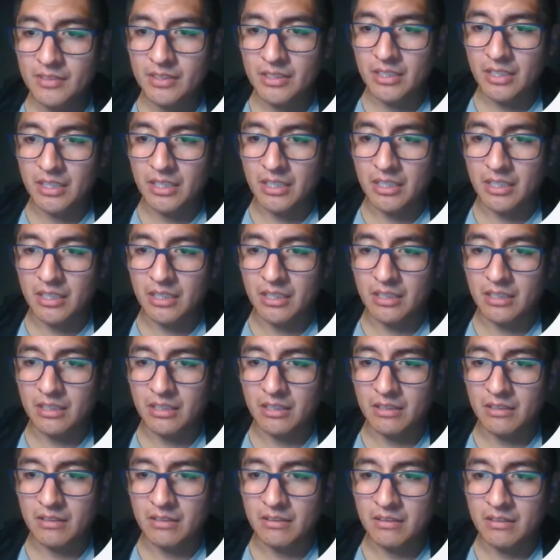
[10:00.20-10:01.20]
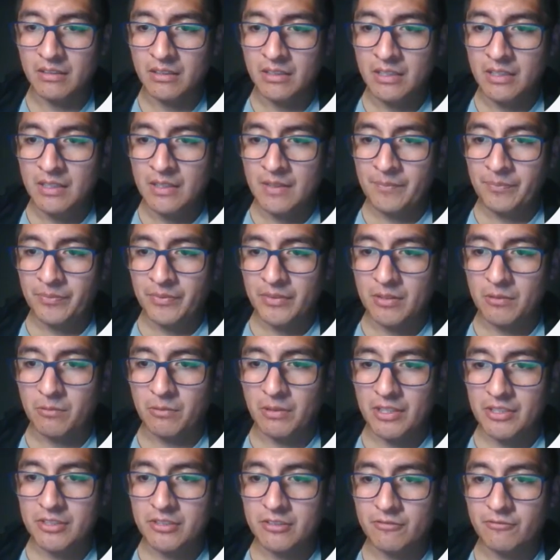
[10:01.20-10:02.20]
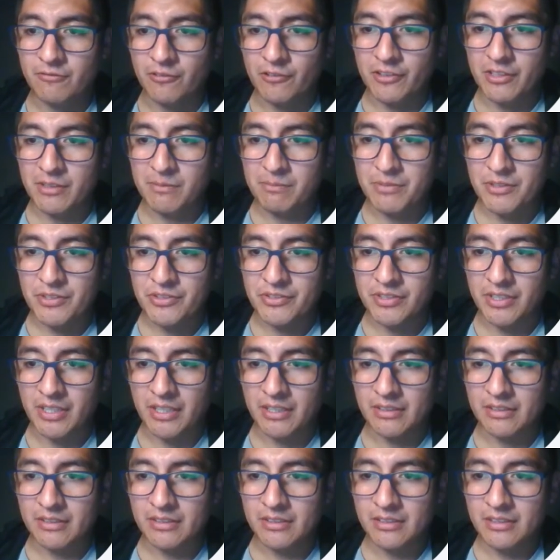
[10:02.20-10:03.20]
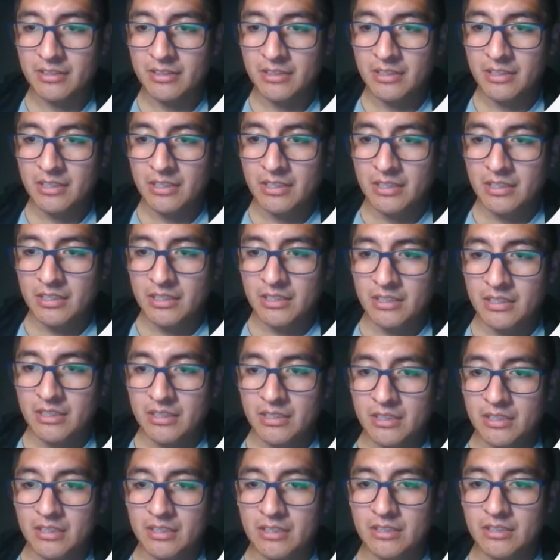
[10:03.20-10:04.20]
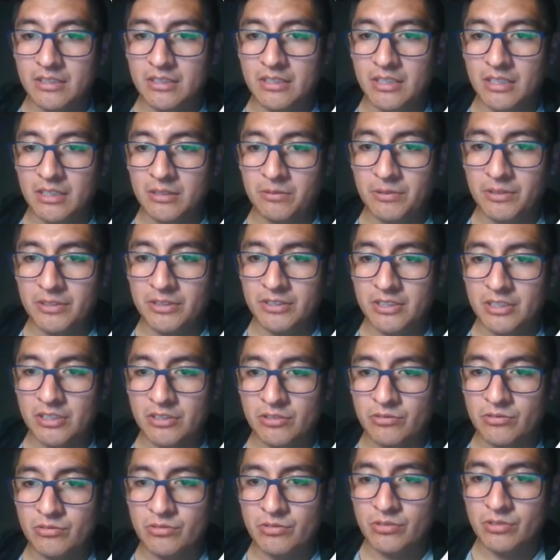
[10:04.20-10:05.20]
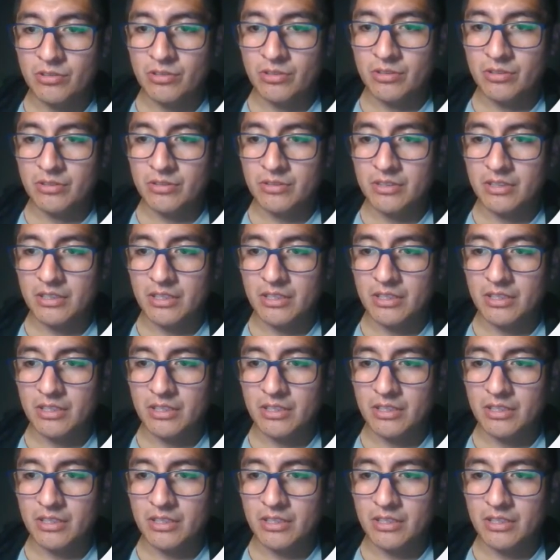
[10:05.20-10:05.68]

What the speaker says: uh, was 40%. That was a strong